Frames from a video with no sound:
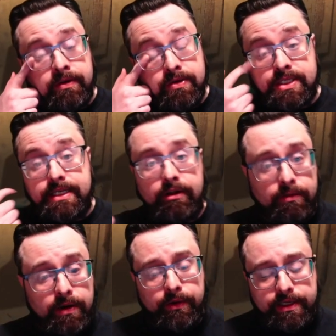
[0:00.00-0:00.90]
stellar
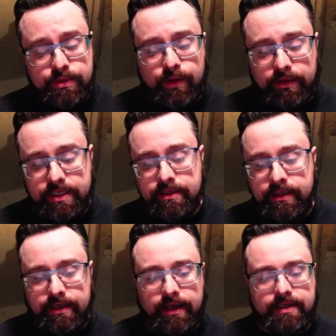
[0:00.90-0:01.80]
mode as well,
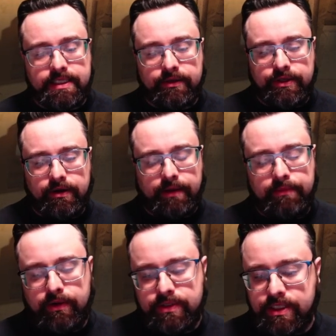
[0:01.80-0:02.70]
the single target mode.